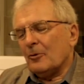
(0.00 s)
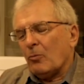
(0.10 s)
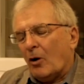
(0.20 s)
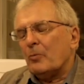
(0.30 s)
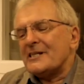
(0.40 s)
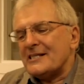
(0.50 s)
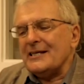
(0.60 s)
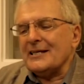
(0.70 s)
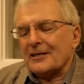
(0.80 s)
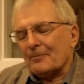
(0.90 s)
What we're
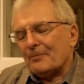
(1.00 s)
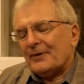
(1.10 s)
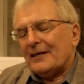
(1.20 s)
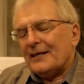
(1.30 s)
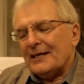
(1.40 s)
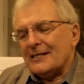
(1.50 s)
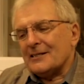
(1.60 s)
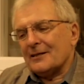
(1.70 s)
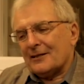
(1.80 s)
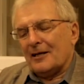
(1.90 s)
seeing
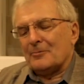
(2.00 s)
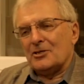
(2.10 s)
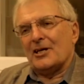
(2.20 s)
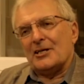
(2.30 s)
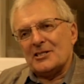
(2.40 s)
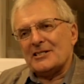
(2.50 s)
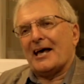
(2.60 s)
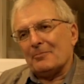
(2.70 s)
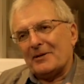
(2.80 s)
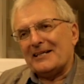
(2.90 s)
is that climate change is
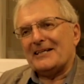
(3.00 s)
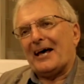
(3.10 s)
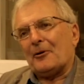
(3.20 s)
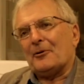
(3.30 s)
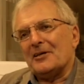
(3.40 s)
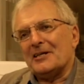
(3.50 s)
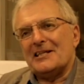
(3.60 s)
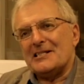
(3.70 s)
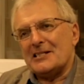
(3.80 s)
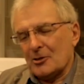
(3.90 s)
happening now.
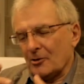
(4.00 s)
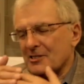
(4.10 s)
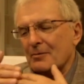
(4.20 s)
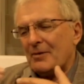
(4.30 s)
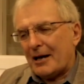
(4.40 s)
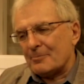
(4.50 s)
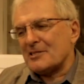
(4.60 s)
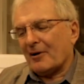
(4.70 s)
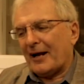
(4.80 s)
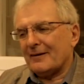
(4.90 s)
This is not some
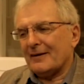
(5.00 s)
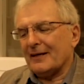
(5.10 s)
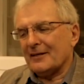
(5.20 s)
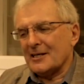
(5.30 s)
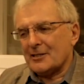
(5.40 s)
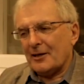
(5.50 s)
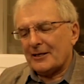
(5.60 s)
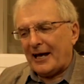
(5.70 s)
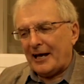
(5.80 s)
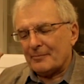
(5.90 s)
abstract thing that's
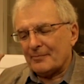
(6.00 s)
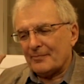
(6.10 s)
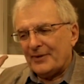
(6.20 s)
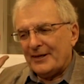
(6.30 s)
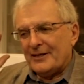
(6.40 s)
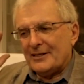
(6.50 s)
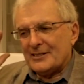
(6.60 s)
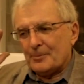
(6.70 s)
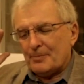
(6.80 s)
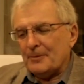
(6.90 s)
going to happen
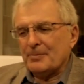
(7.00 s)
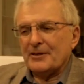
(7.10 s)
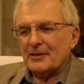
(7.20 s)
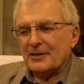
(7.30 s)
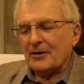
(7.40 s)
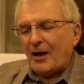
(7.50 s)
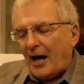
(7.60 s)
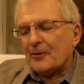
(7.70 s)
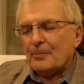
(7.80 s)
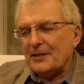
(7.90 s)
to people in, you know,
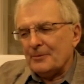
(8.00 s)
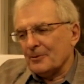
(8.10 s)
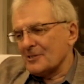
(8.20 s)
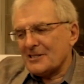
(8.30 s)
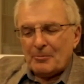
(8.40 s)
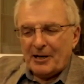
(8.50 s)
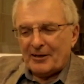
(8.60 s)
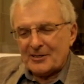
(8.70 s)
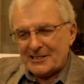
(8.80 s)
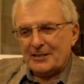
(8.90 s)
other people
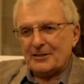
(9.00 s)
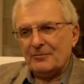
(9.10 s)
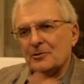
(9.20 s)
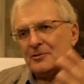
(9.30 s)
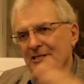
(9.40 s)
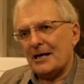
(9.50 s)
somewhere else in the future.